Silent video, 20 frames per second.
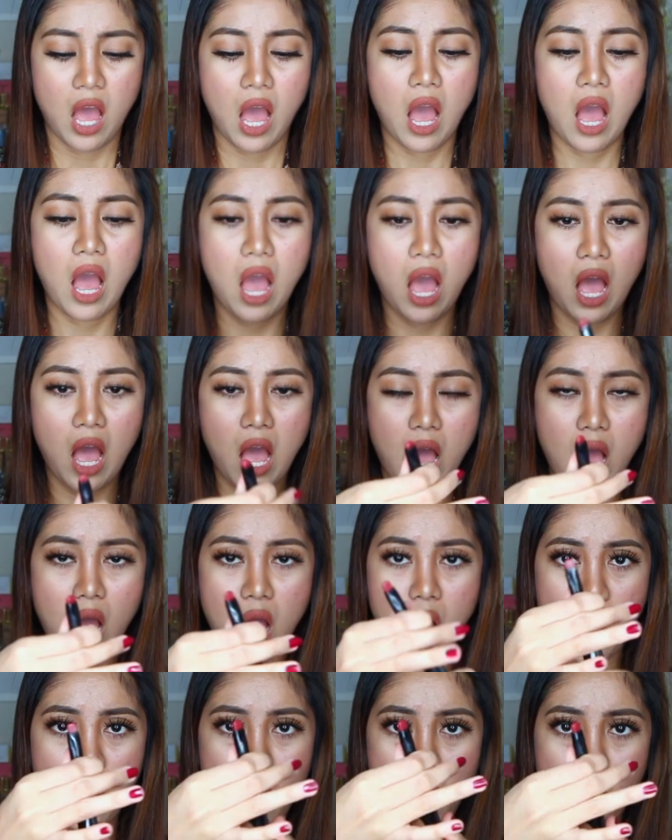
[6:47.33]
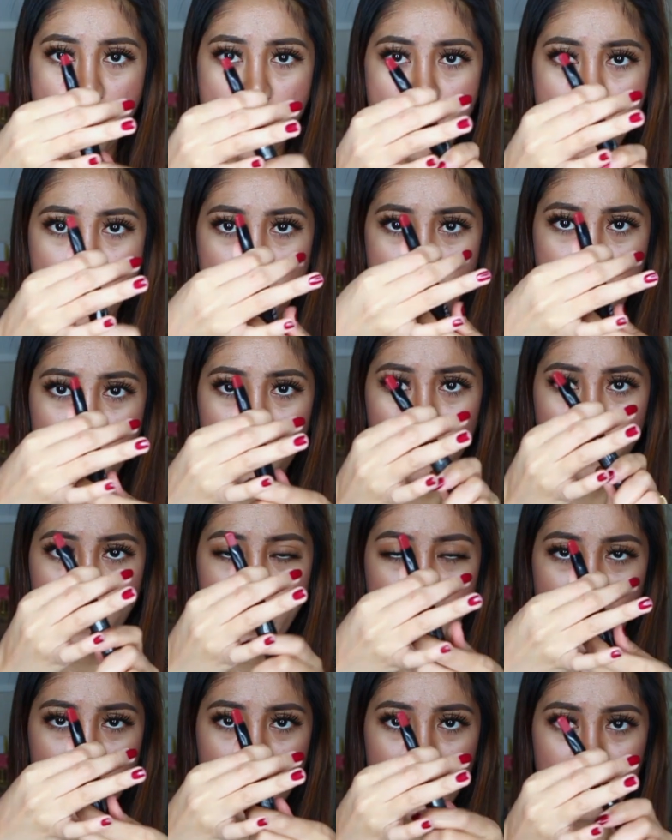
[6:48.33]
how or
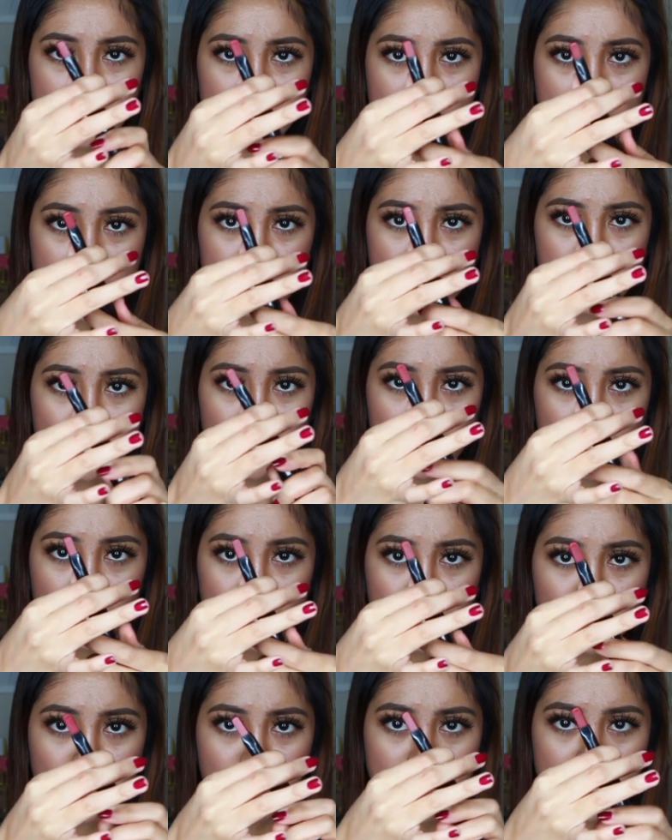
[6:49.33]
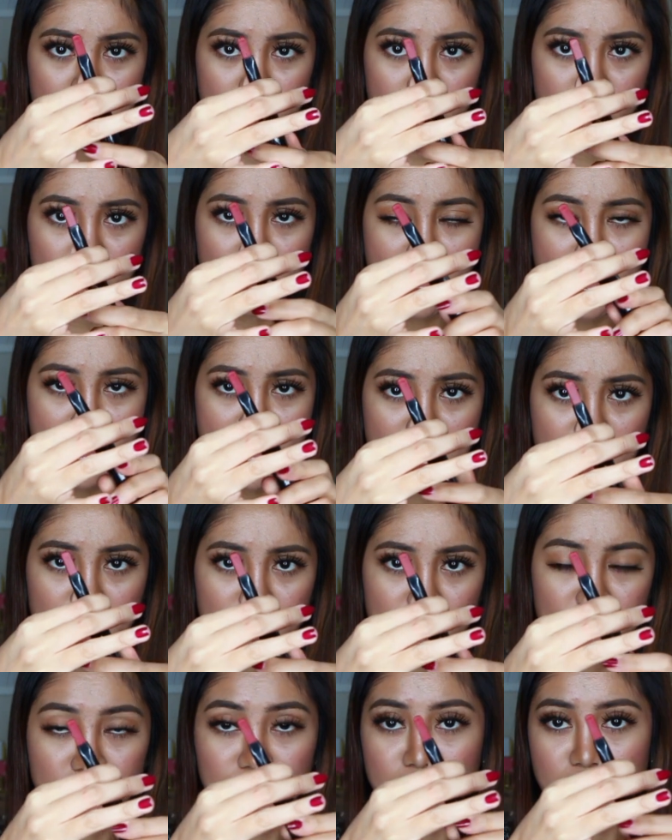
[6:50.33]
where does your
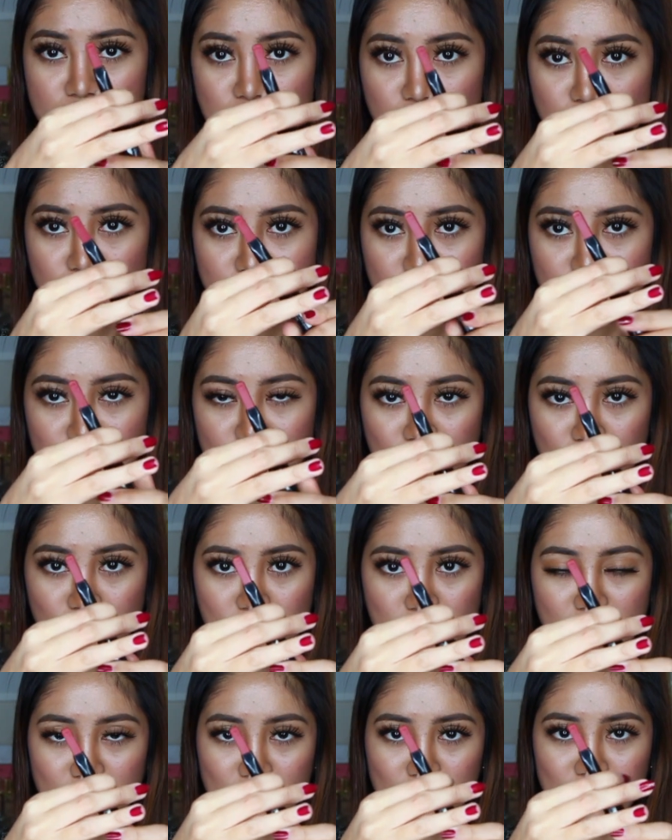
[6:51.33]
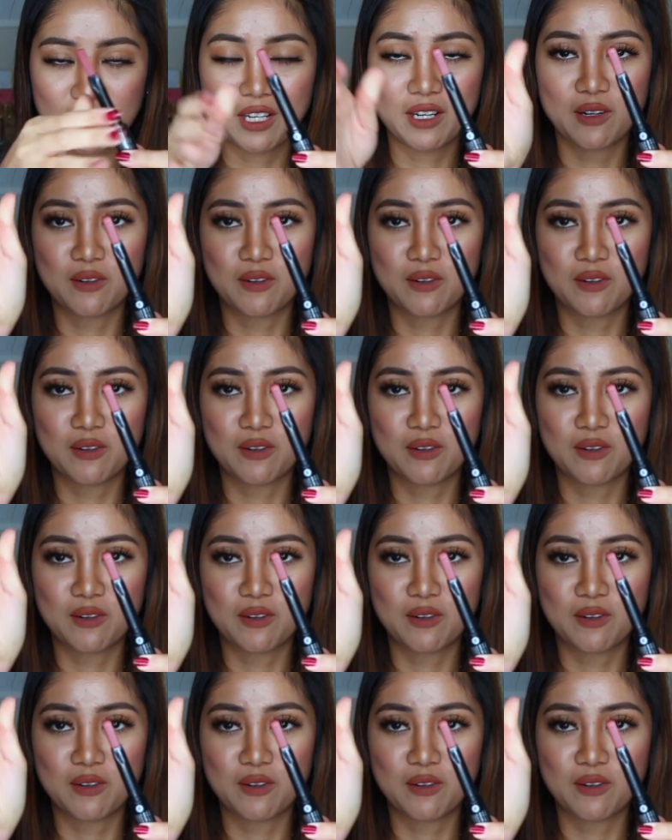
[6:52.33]
25 reaches you. Charot,